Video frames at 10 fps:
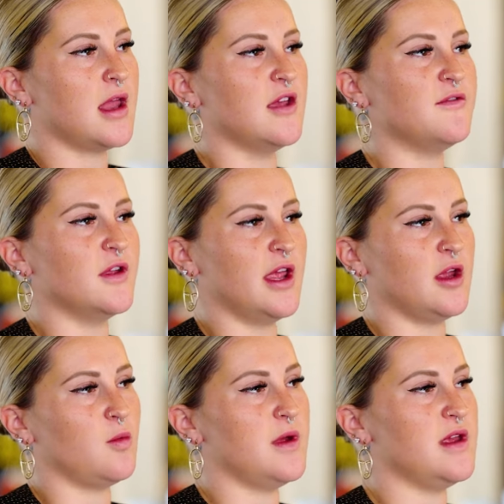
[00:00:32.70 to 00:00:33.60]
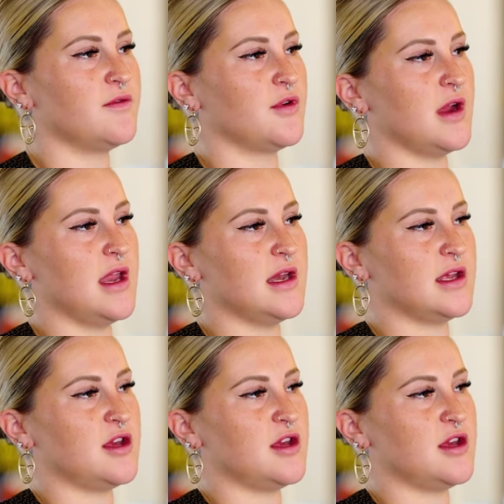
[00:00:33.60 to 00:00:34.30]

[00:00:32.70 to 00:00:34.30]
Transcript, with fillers: And I feel like we've created a